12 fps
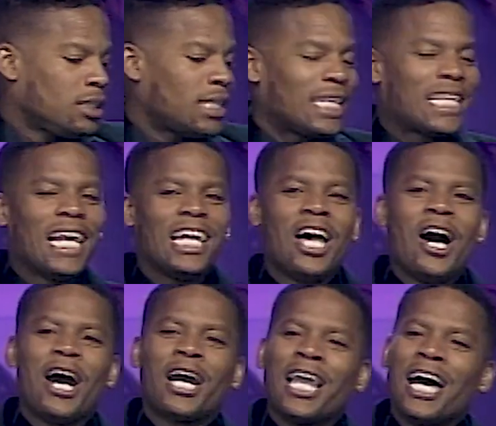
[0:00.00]
Set that
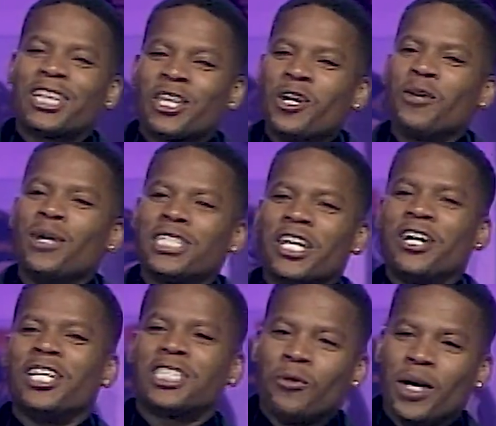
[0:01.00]
alarm clock 30 minutes
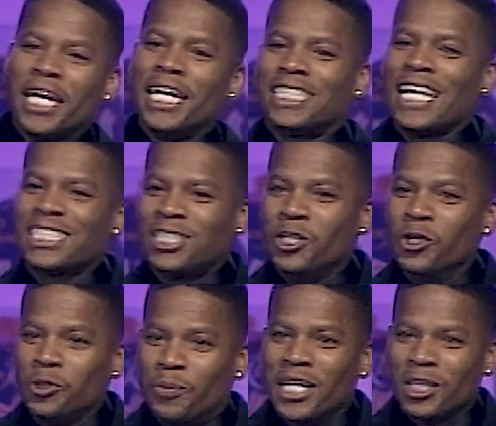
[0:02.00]
early so we can hit that
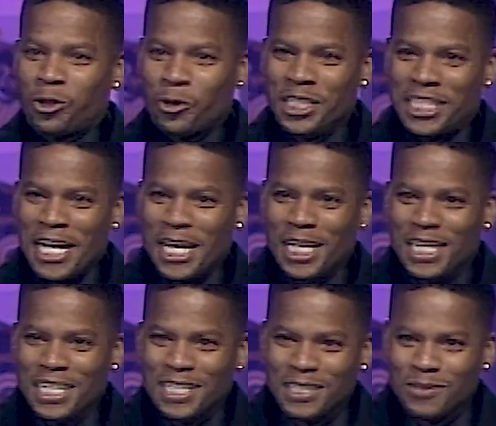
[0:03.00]
snooze button 3 times.